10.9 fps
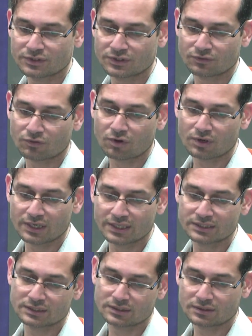which involve
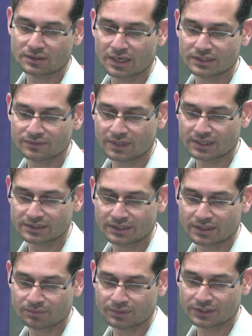laser as well as the
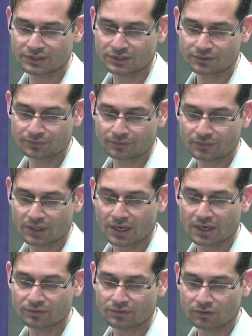temperature,
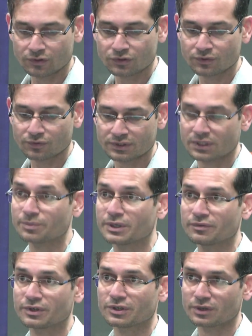and also for some
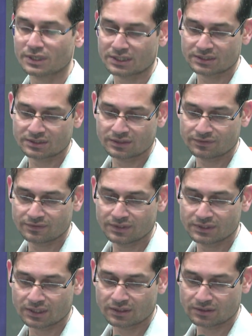in vitro tests if
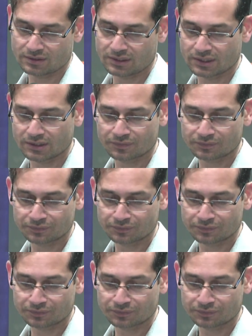these are there.